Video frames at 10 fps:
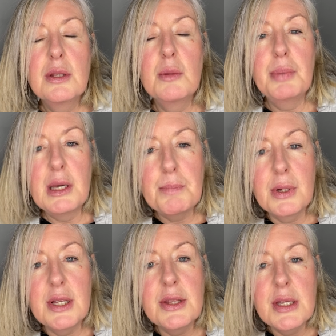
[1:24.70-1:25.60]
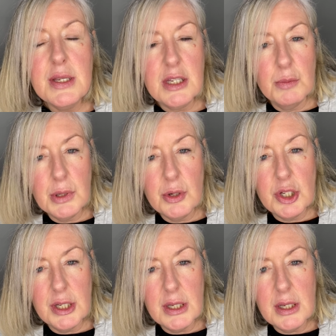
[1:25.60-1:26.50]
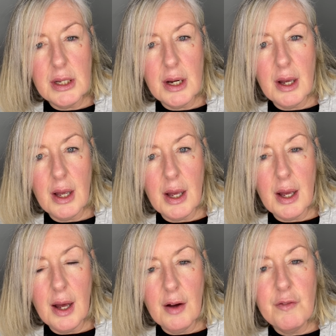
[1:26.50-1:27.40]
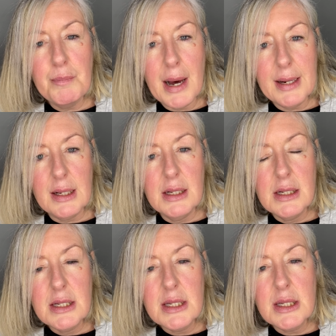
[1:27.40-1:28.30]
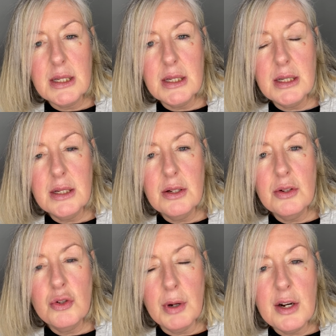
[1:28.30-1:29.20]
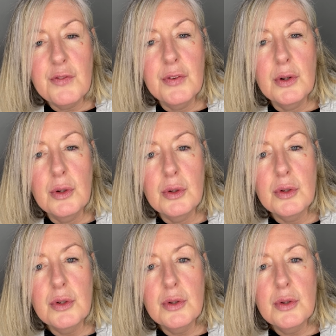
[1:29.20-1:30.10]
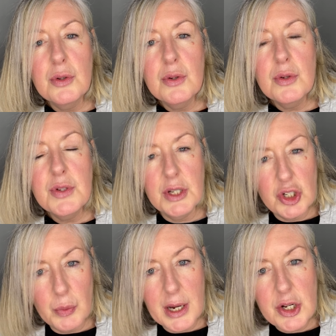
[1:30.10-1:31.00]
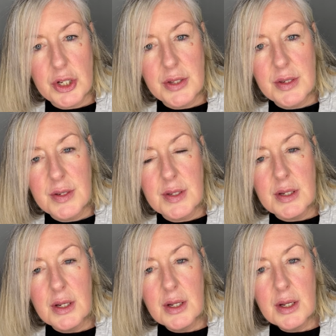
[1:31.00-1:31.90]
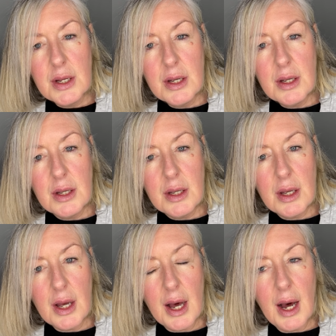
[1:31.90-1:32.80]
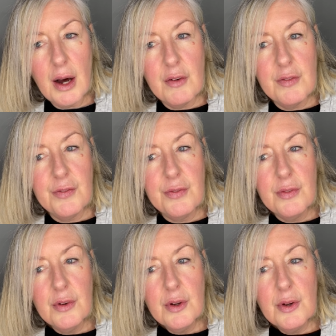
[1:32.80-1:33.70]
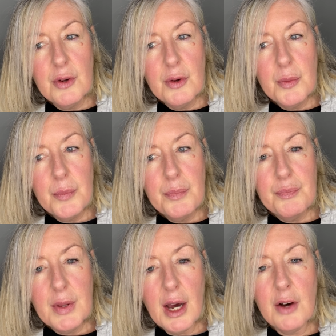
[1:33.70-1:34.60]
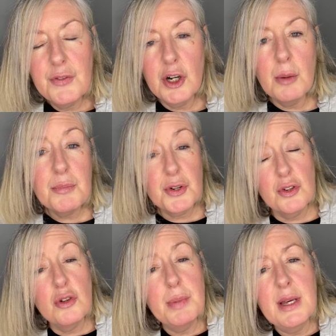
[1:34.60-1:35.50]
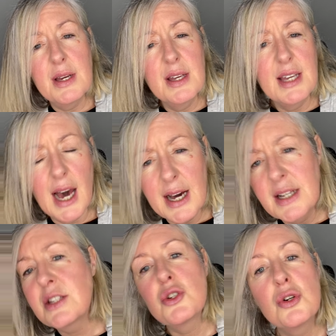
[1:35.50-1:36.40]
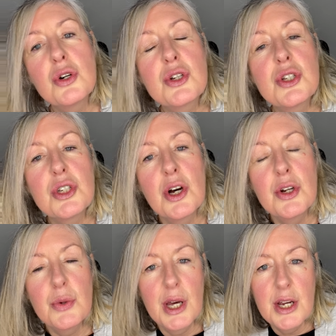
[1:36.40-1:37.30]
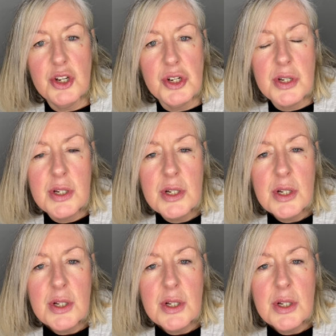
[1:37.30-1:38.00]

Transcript: the people in this community have battled dreadful situations, have have come through being gang stalked on occasion,